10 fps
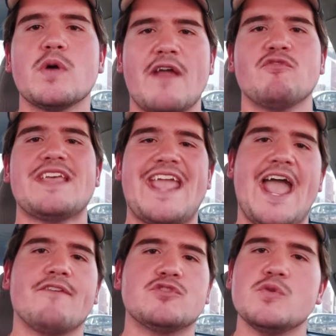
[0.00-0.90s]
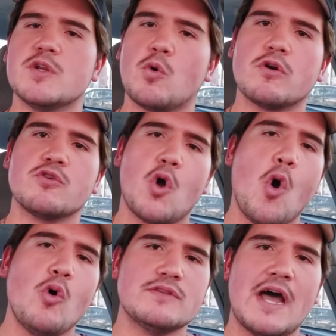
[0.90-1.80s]
whatever they have to in order to
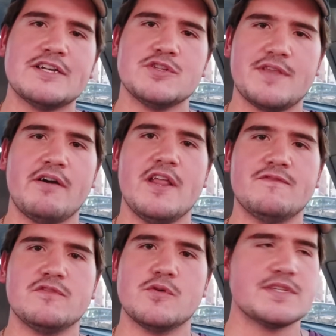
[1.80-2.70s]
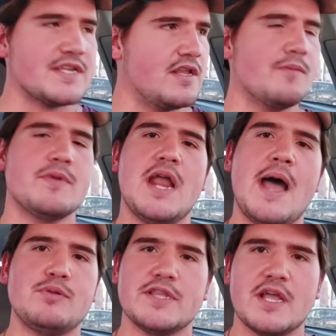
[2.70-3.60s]
hold on to their influence and their
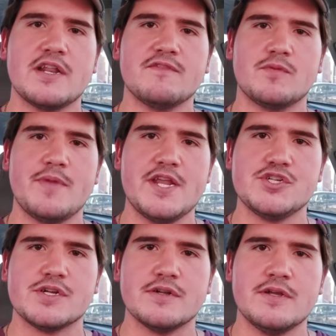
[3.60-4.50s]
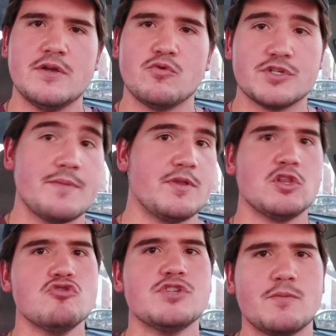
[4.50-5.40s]
monopoly on information, which they've
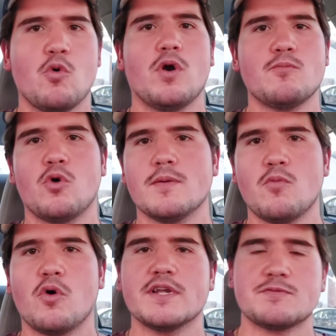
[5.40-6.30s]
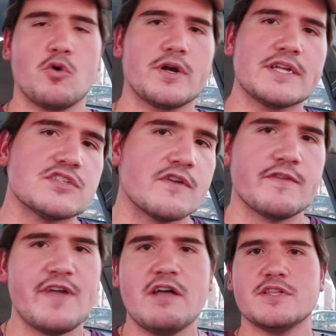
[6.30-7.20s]
been losing more and more and more as more
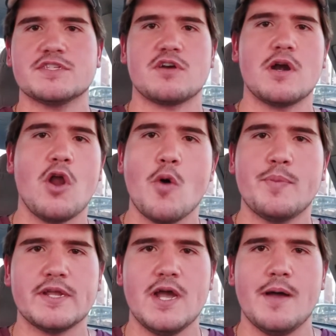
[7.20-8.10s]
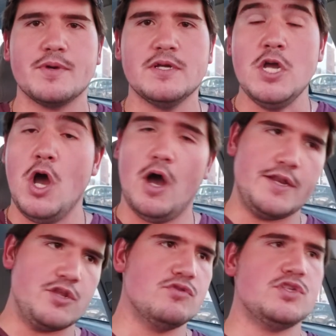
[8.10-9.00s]
conservative outlets start opening up
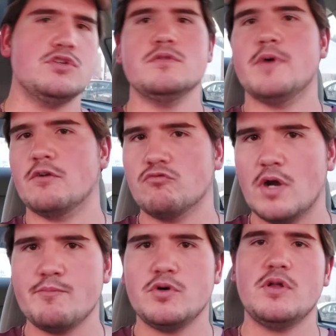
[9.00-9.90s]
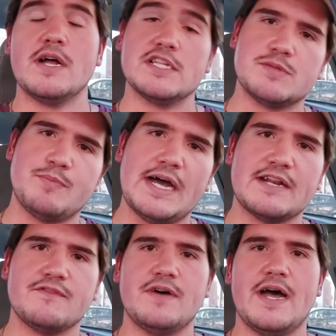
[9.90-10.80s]
on YouTube, on Rumble, on
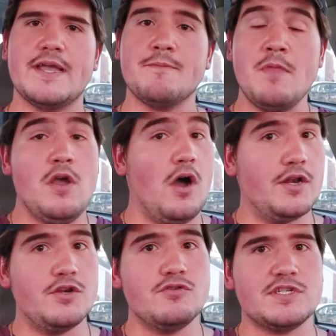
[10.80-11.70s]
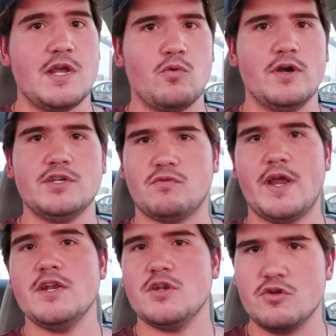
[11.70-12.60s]
Spotify, on news networks,
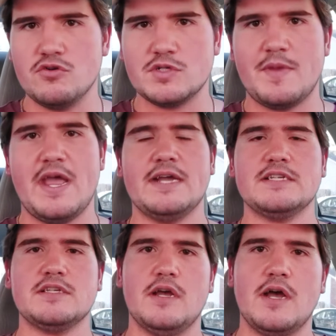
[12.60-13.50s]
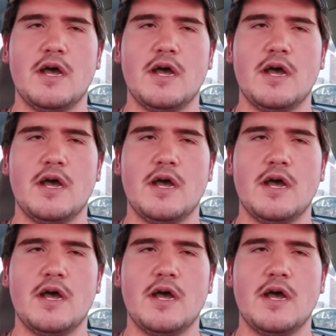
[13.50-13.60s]
right? Newsmax,